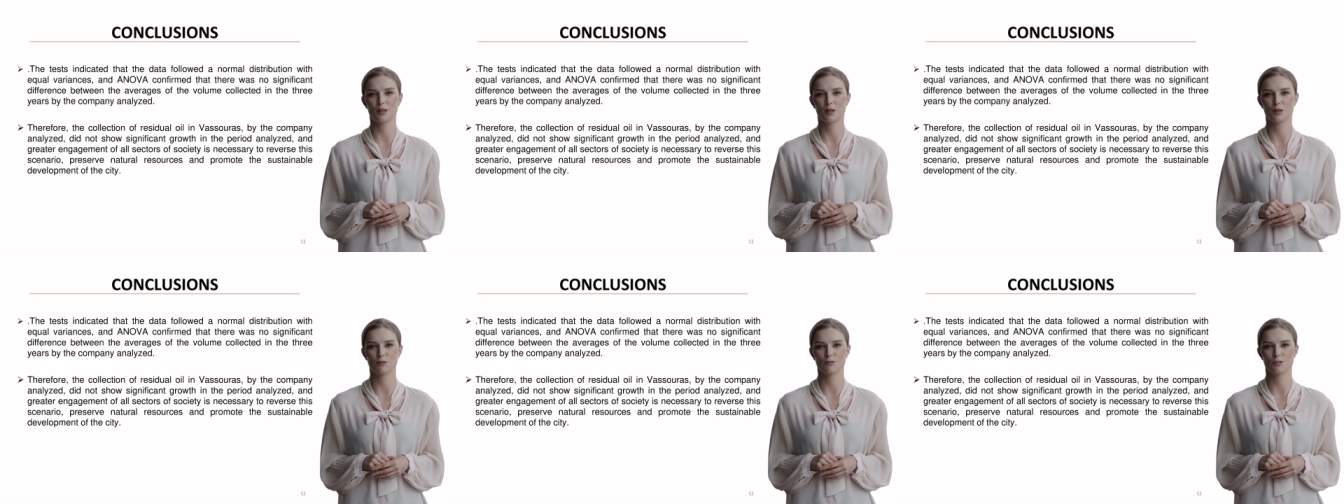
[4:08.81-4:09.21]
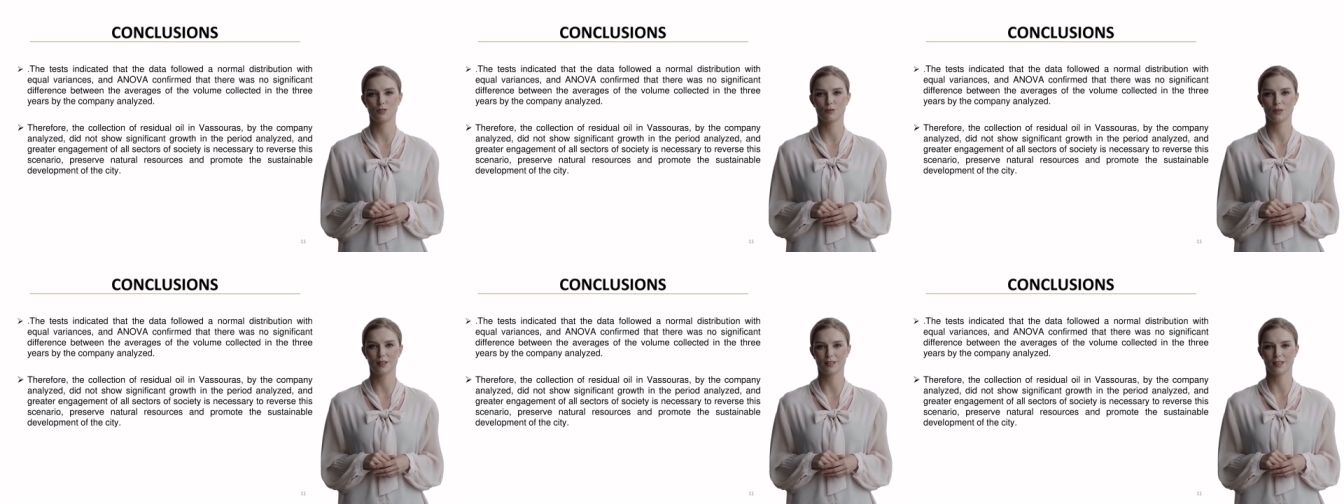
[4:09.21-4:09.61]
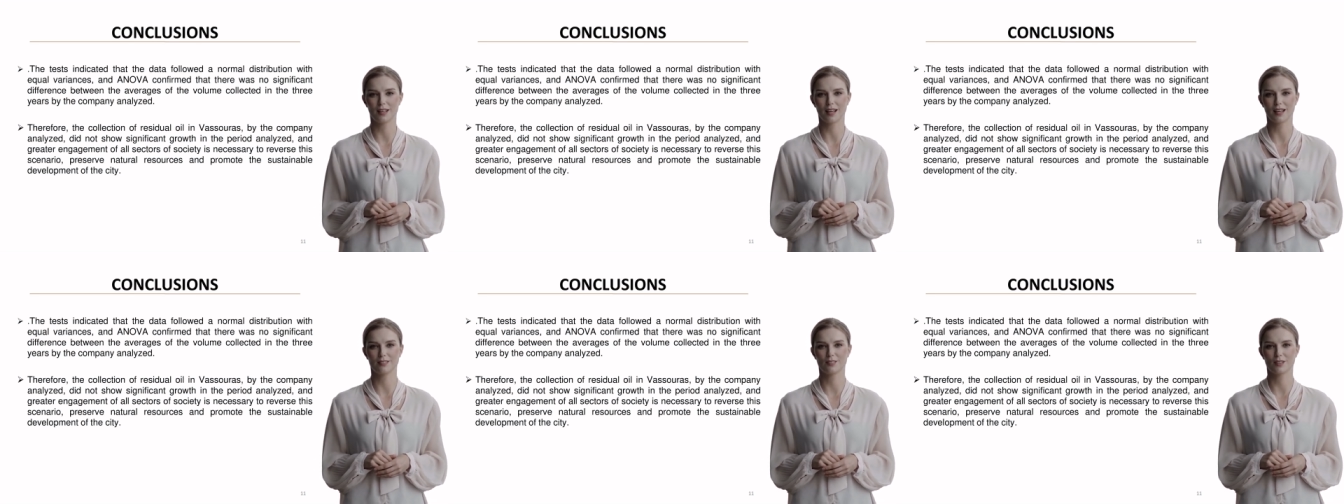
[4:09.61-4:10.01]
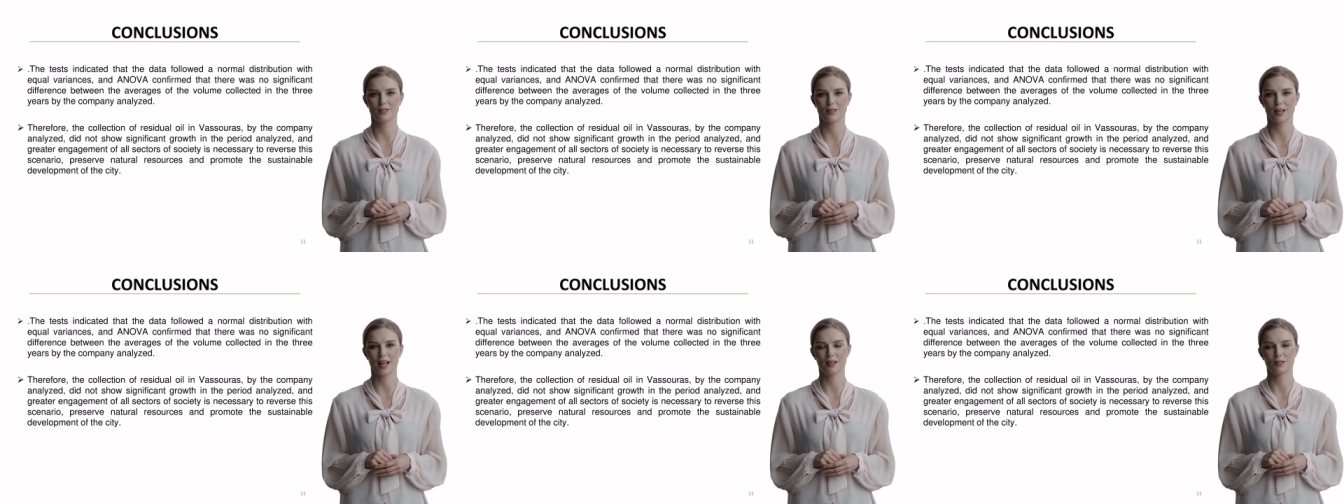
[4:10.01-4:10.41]
also indicates a
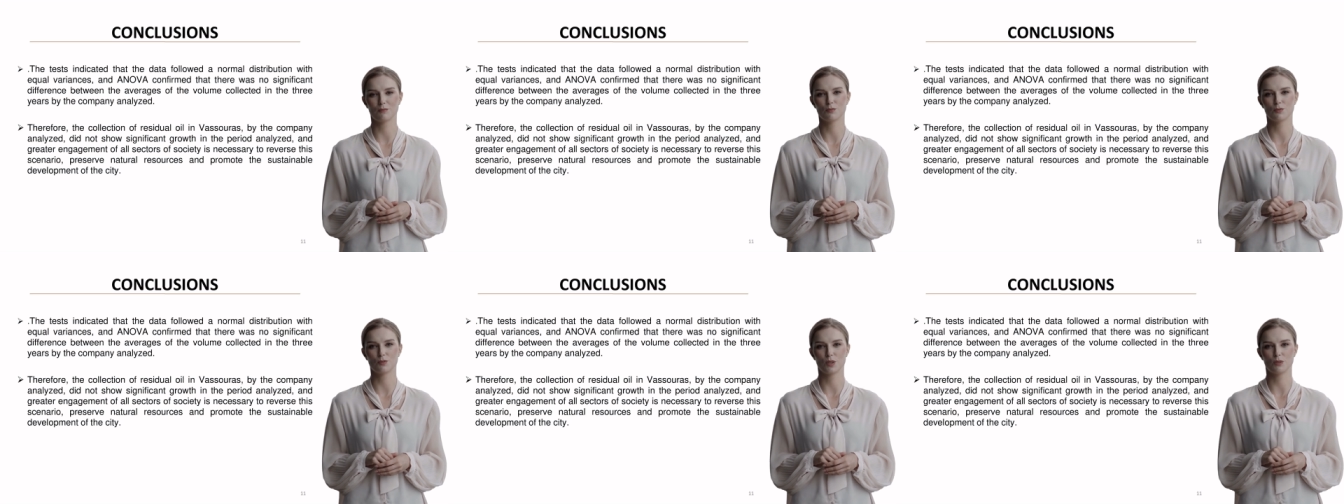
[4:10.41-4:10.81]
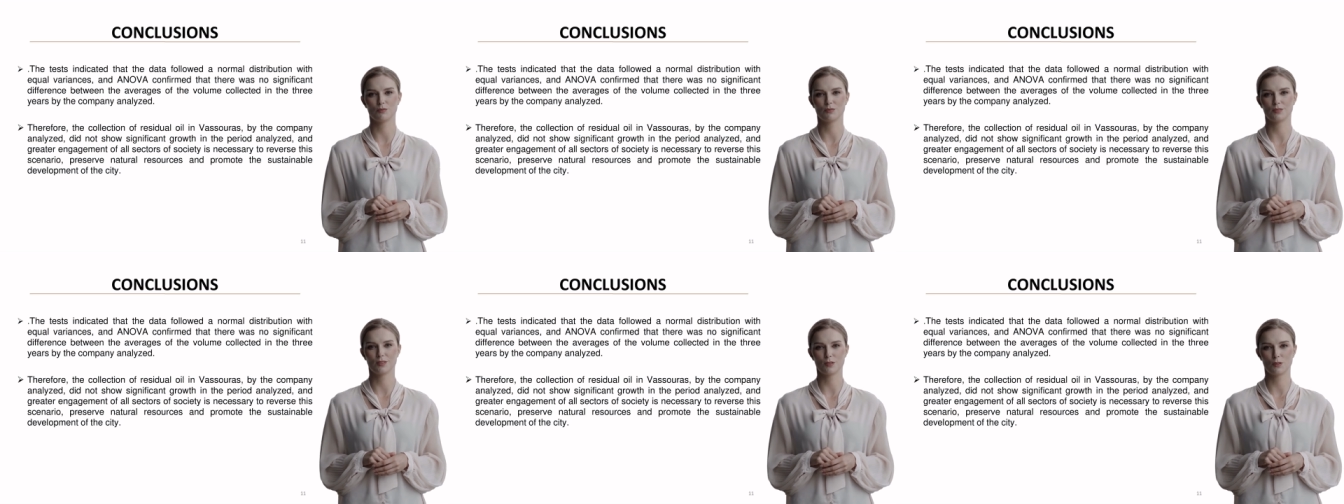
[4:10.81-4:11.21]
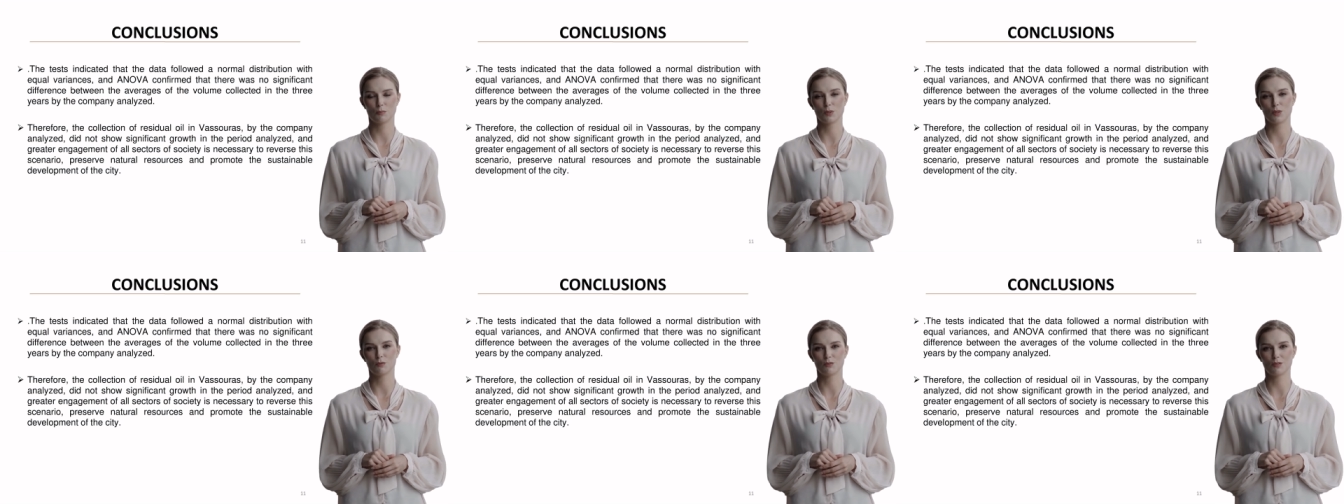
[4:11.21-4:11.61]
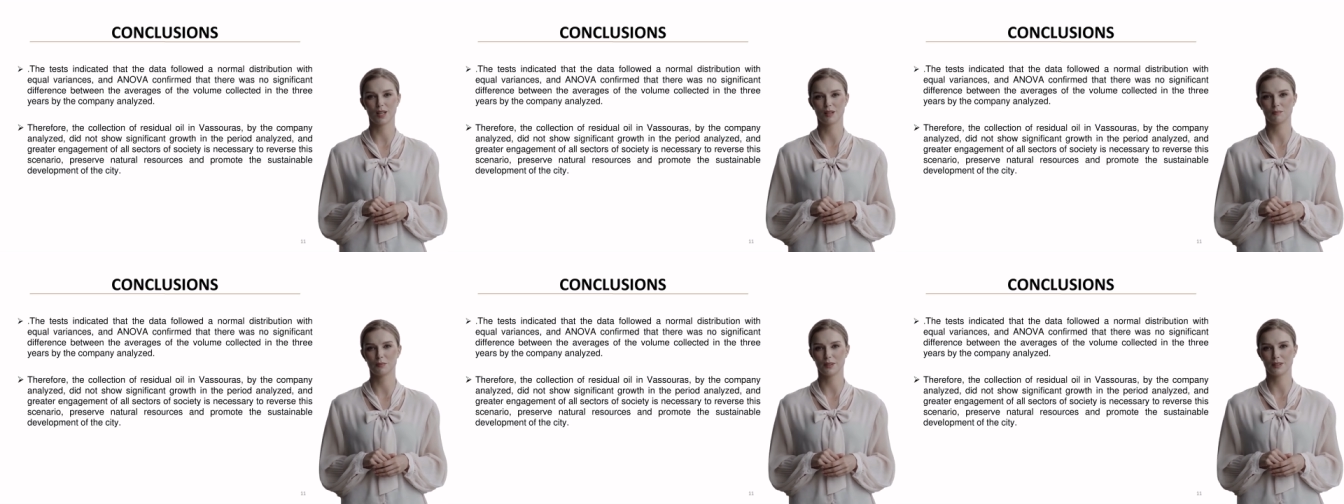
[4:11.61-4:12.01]
lack of growth in the
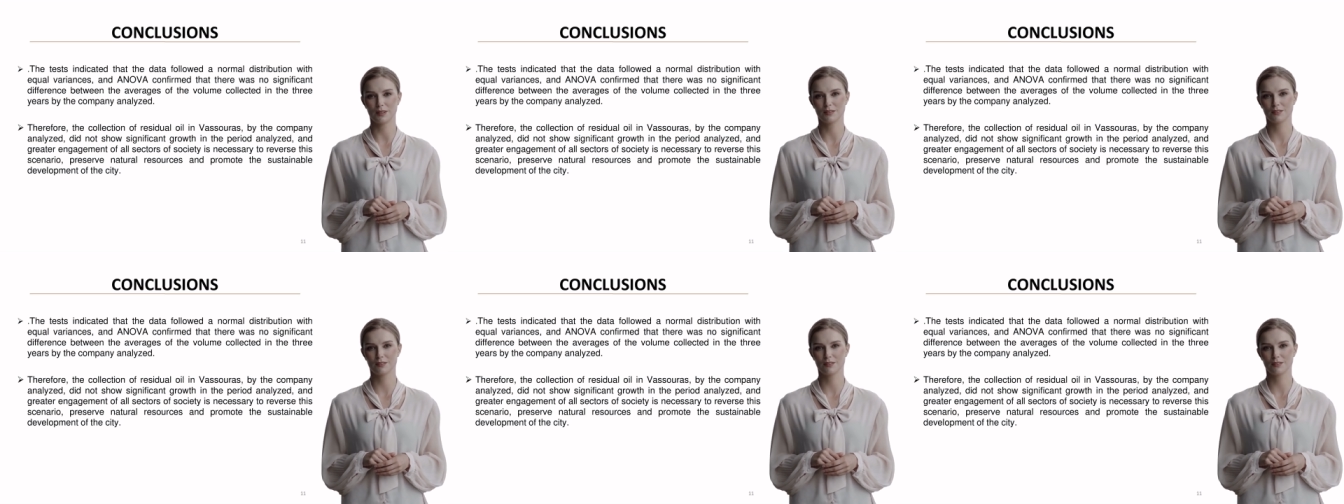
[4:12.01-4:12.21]
program,